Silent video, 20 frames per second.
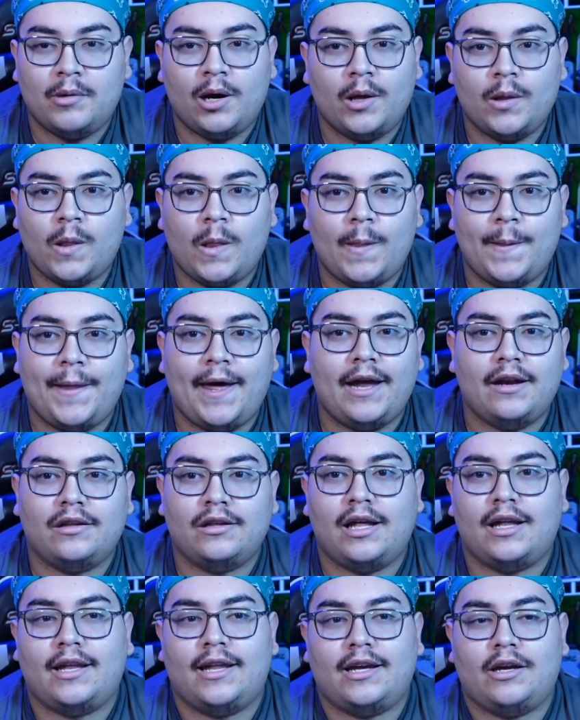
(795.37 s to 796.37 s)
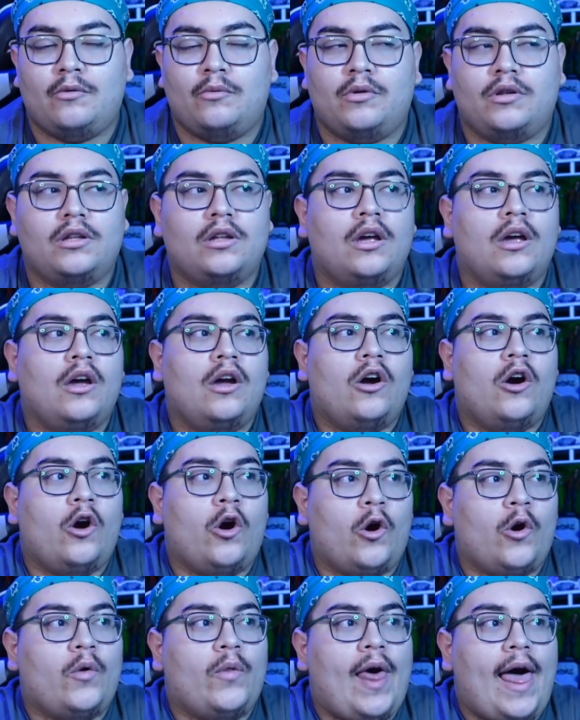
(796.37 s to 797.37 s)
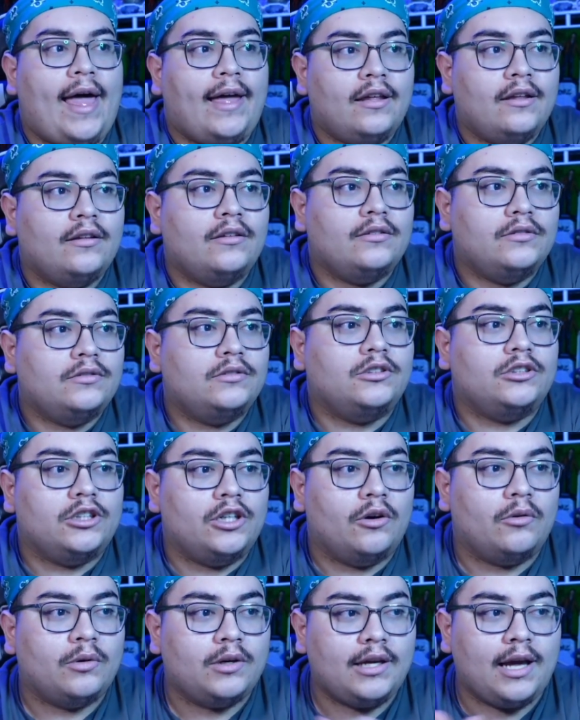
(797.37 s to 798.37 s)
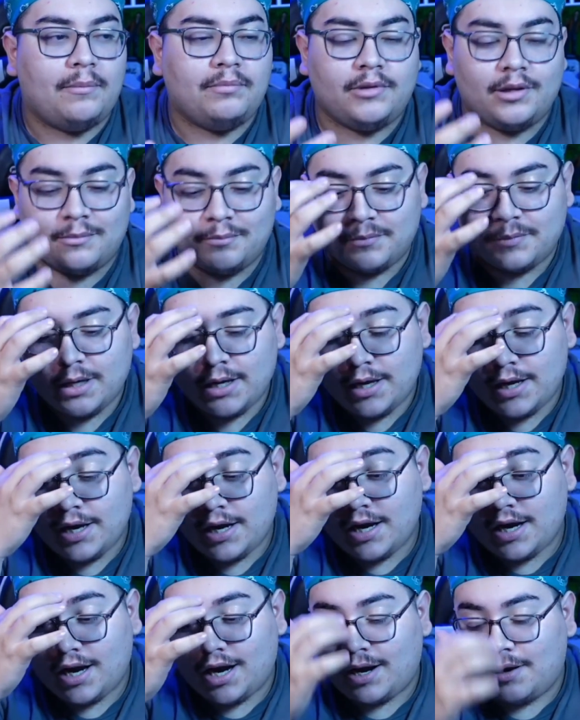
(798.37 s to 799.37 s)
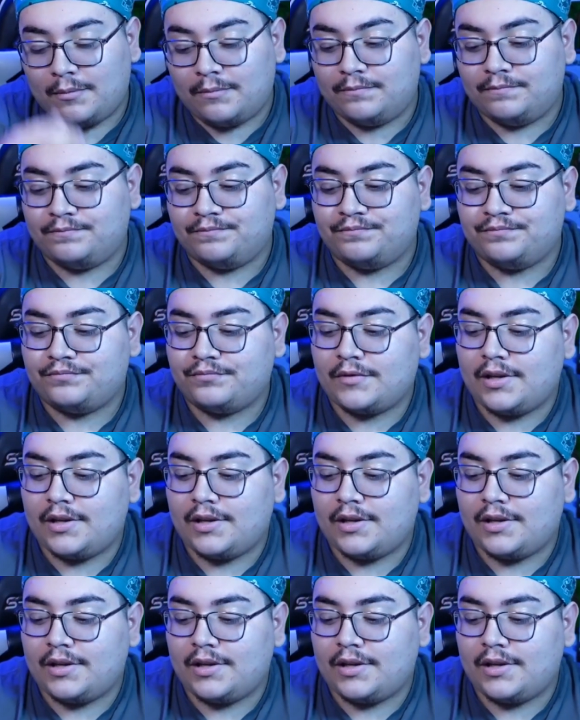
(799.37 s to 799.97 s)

But other than that, it's not like it was her that you know kept him um,